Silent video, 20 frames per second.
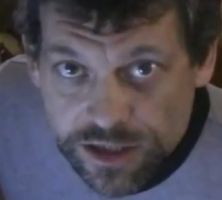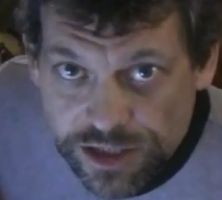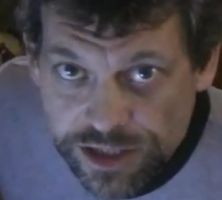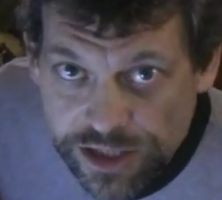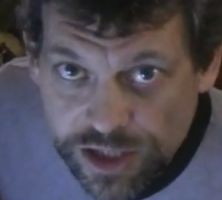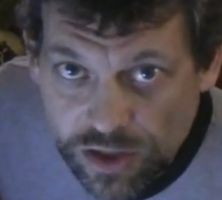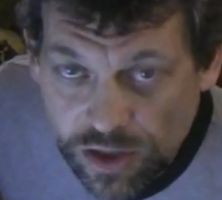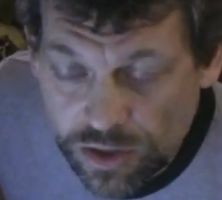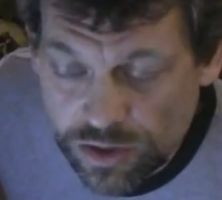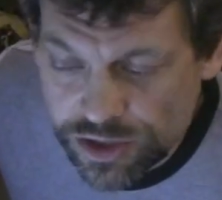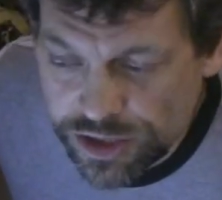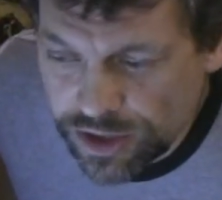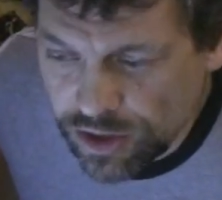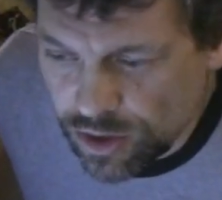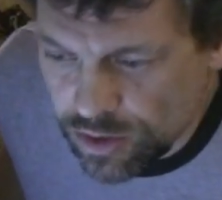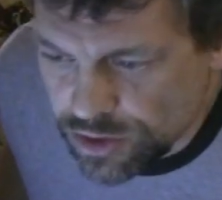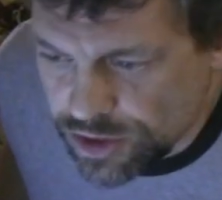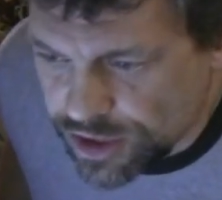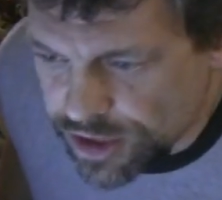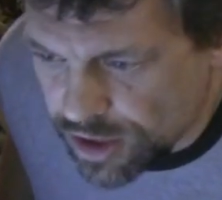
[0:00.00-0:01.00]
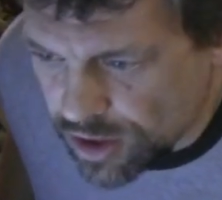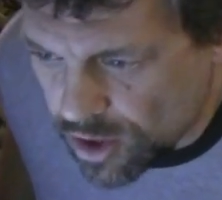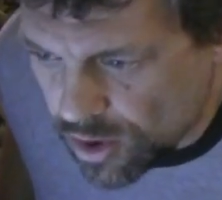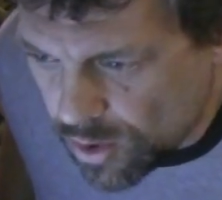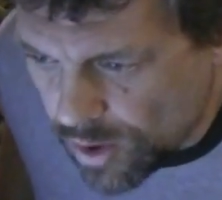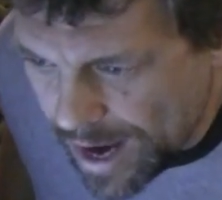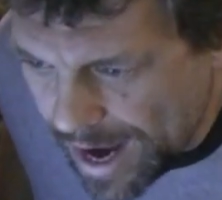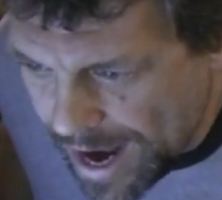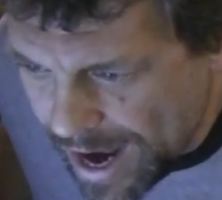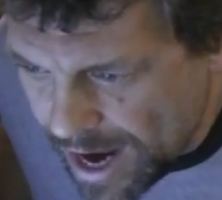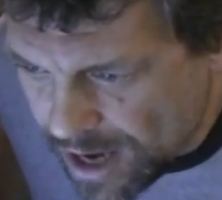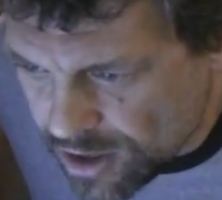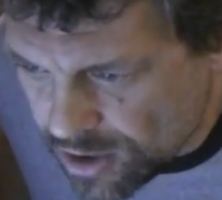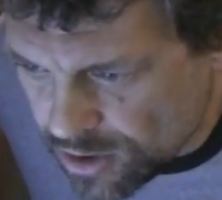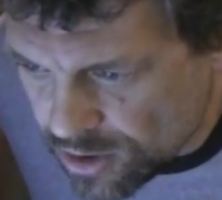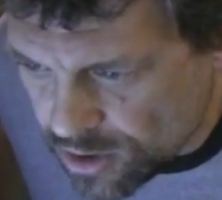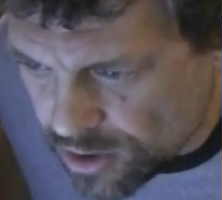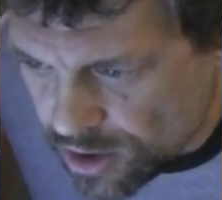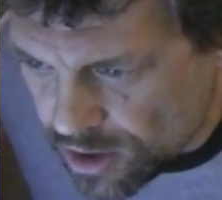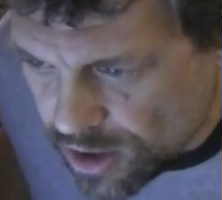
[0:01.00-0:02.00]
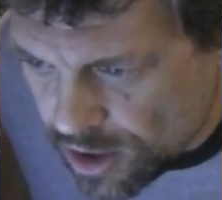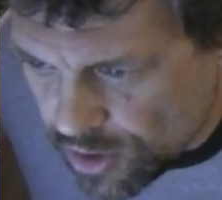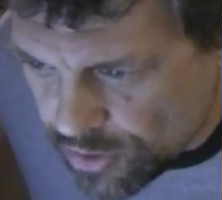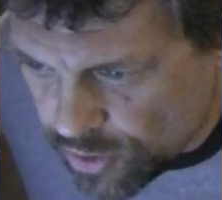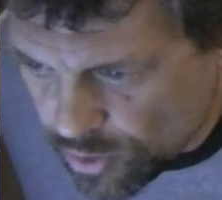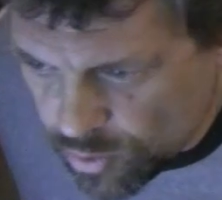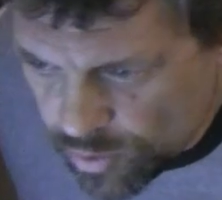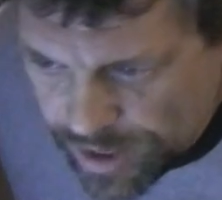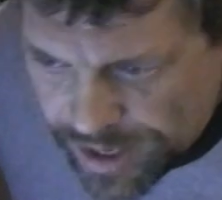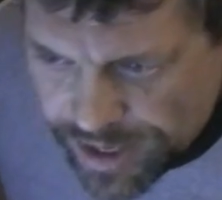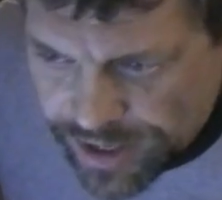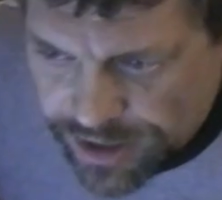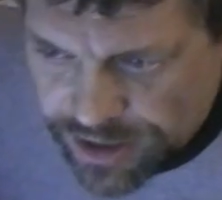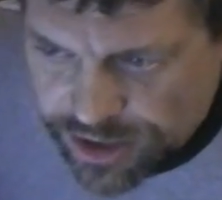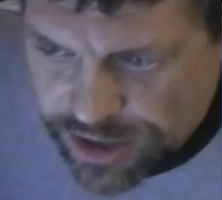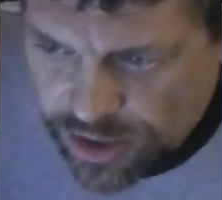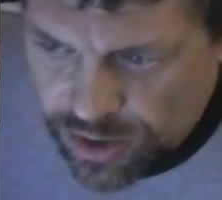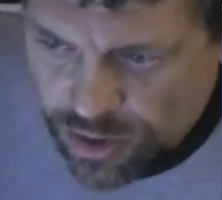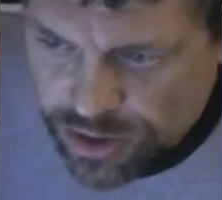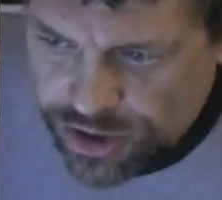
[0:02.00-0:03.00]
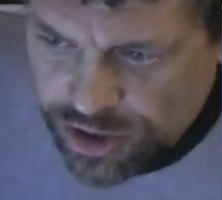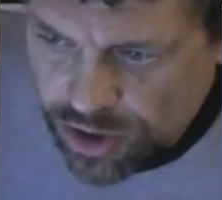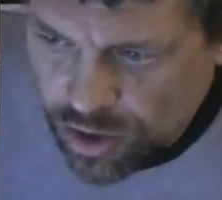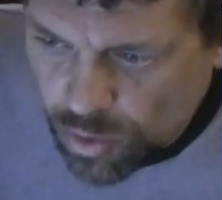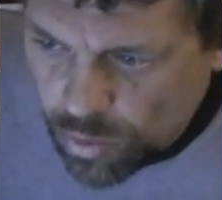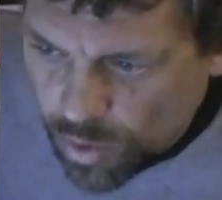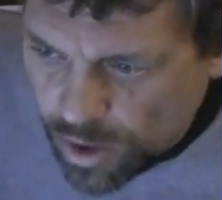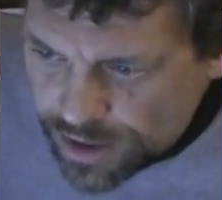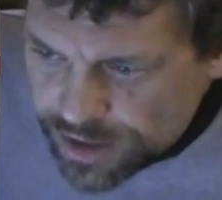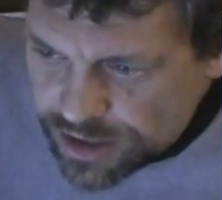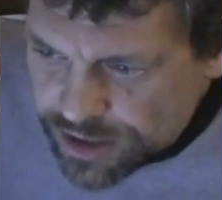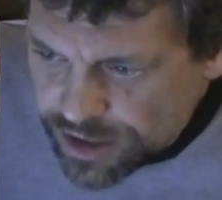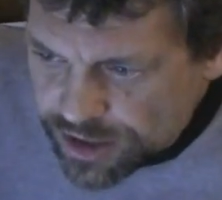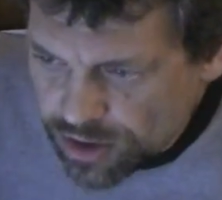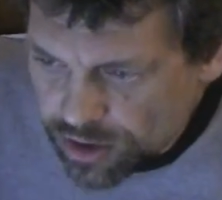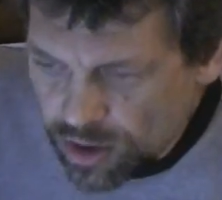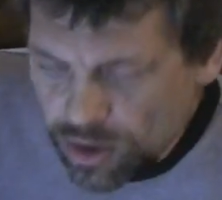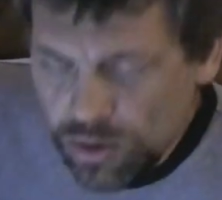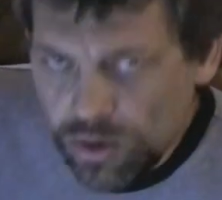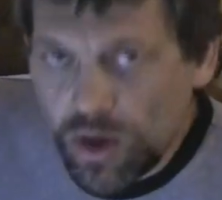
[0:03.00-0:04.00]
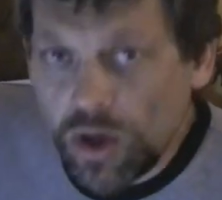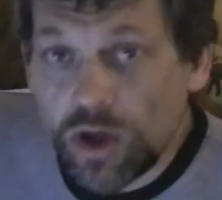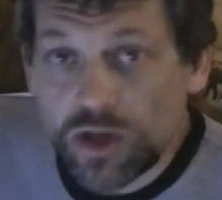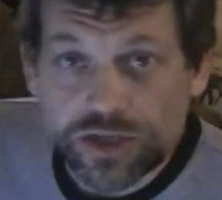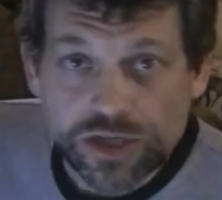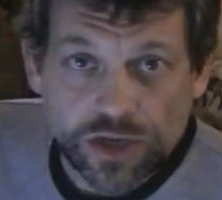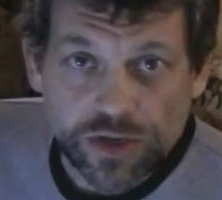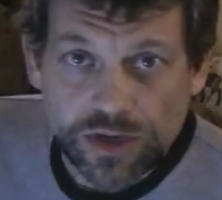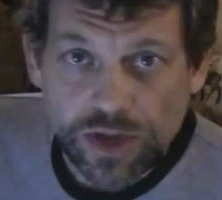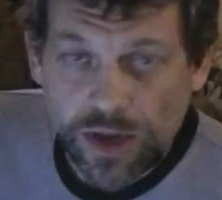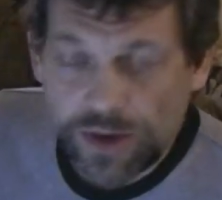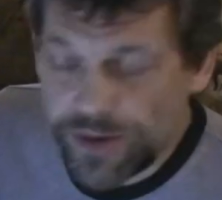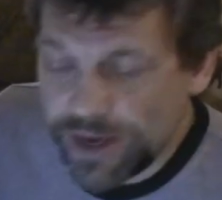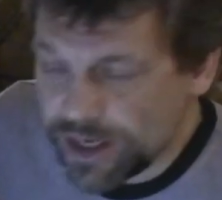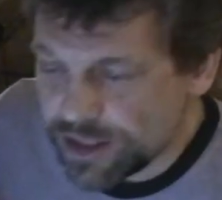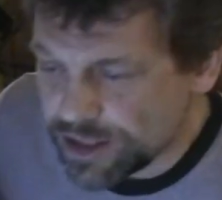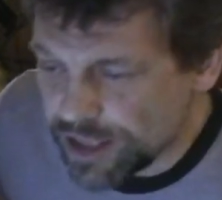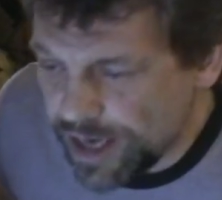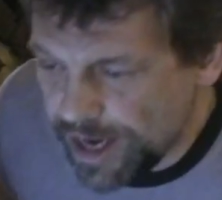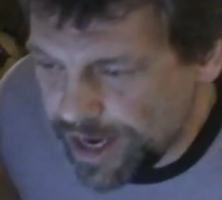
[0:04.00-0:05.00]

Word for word: 000 Hacker, The Ring 0010, also known as